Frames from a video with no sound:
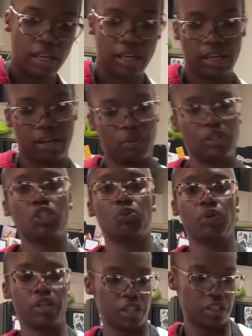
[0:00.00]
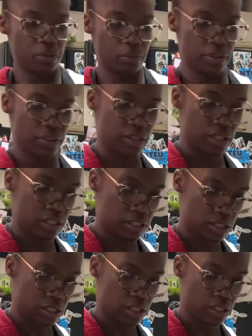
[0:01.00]
And what you want to do with
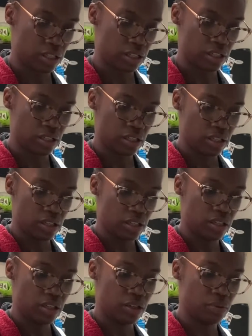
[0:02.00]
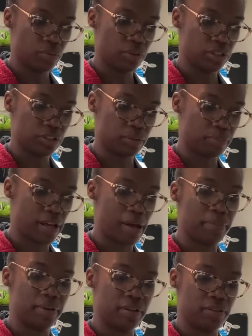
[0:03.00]
this you want to
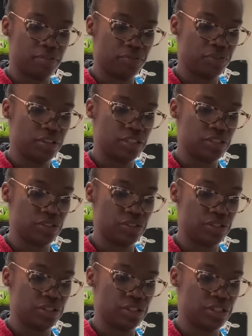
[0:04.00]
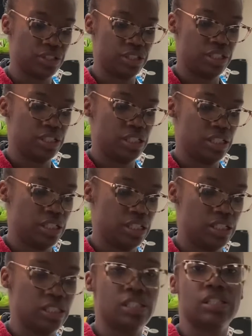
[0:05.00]
pop it in the freezer
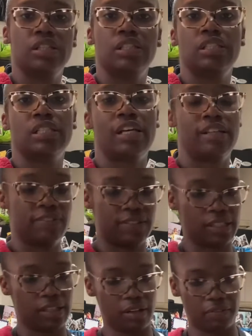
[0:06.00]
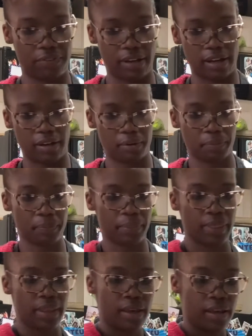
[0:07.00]
until these have solidified.
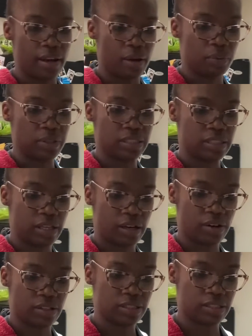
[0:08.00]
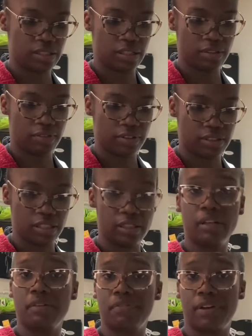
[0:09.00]
Now, once they are
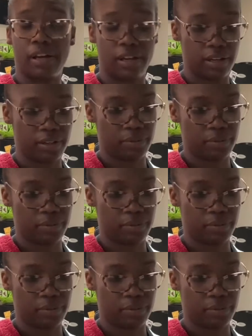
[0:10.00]
solidified,